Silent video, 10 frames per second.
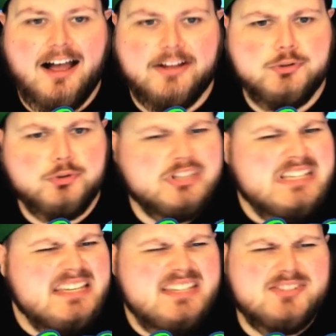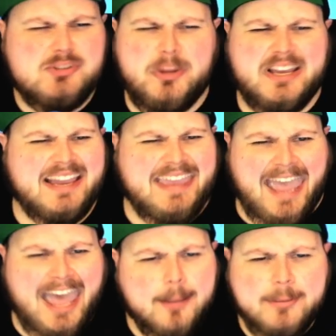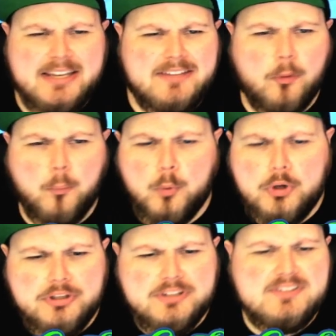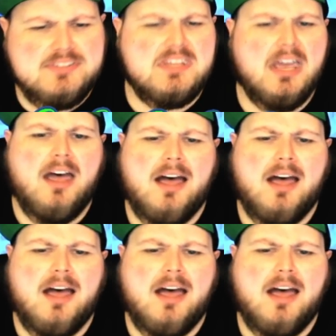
trees. So like a cabin in the woods.